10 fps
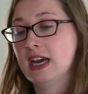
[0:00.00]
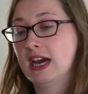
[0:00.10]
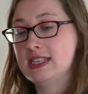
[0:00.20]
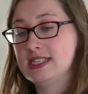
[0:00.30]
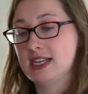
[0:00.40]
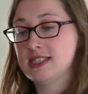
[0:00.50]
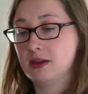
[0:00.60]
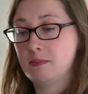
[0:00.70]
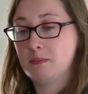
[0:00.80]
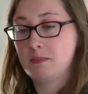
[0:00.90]
It says
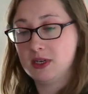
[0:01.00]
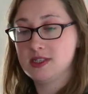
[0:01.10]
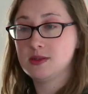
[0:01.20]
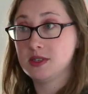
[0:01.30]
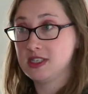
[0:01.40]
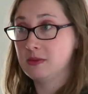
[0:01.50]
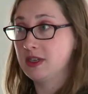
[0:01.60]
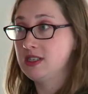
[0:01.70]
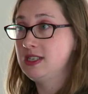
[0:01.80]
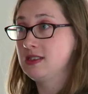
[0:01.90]
that persons with
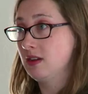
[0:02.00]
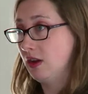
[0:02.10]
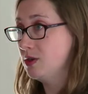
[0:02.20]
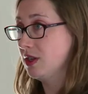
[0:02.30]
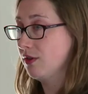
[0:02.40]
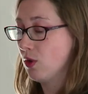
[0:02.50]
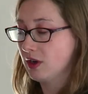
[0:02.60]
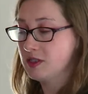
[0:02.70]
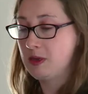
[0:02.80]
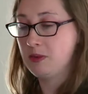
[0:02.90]
disabilities, including, of
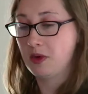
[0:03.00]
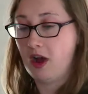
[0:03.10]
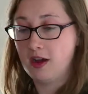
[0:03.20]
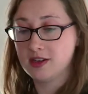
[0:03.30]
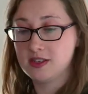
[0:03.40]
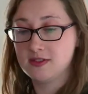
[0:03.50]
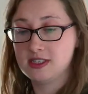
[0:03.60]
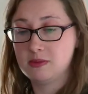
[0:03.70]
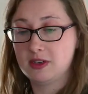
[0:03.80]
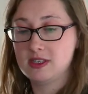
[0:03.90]
course, people with cognitive
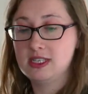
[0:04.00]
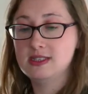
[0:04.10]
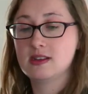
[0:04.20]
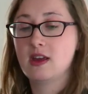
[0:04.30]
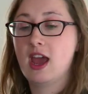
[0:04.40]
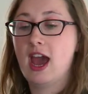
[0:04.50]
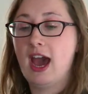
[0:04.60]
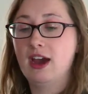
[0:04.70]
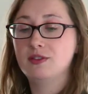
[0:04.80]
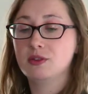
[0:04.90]
disabilities,
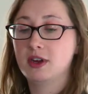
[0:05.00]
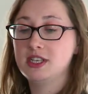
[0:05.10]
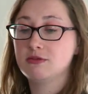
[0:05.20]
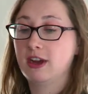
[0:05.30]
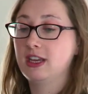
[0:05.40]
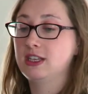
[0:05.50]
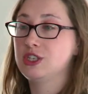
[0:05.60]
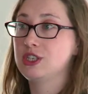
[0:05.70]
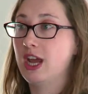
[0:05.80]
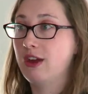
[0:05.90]
have the right to
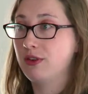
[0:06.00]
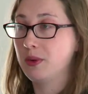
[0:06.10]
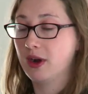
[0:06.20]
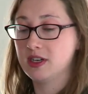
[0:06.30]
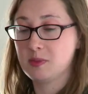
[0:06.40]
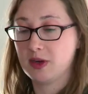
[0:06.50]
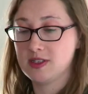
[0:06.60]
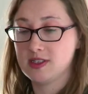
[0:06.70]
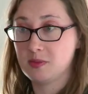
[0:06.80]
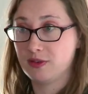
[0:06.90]
recognition everywhere as
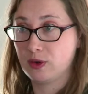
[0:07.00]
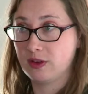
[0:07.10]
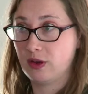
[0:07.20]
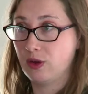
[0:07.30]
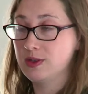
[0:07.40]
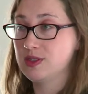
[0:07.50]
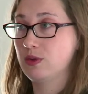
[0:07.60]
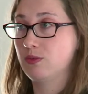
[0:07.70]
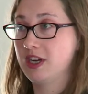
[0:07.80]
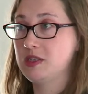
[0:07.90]
persons before the law, so
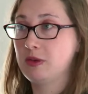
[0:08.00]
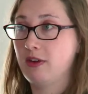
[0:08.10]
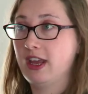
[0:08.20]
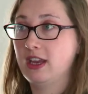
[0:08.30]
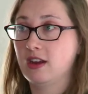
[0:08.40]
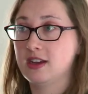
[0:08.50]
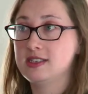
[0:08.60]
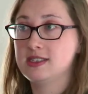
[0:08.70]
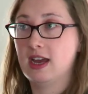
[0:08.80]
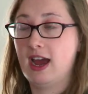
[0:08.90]
the right to be
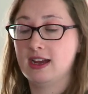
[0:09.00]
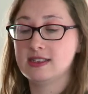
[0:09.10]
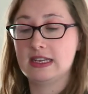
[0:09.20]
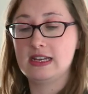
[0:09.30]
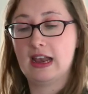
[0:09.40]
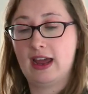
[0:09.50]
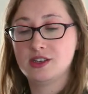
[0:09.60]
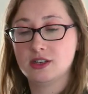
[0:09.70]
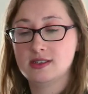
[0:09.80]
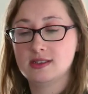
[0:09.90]
recognised as legal
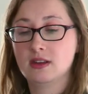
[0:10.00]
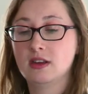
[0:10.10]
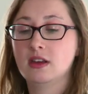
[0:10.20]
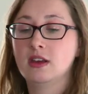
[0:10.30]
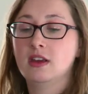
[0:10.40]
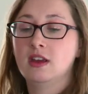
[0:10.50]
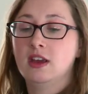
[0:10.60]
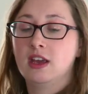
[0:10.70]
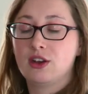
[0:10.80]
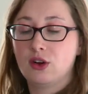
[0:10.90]
actors.
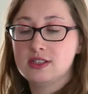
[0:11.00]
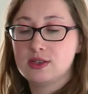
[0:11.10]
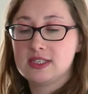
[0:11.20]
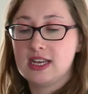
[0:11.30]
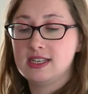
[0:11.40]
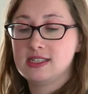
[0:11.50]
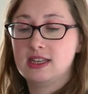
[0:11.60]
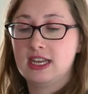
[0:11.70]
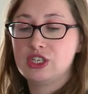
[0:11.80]
It also says that they